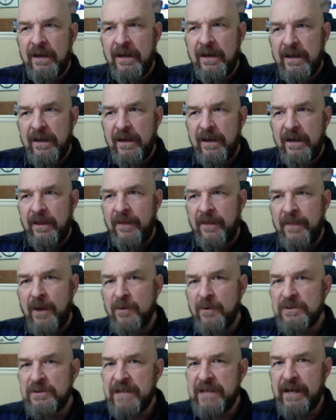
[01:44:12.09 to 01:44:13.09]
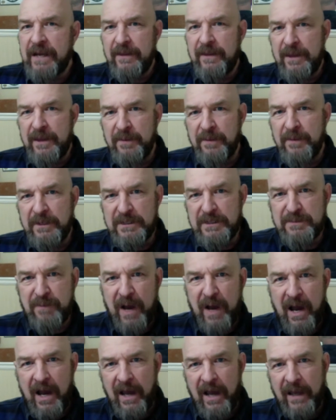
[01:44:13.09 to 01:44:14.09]
And that was kind of the impetus
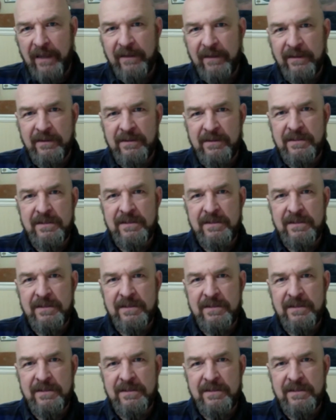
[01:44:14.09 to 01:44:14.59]
behind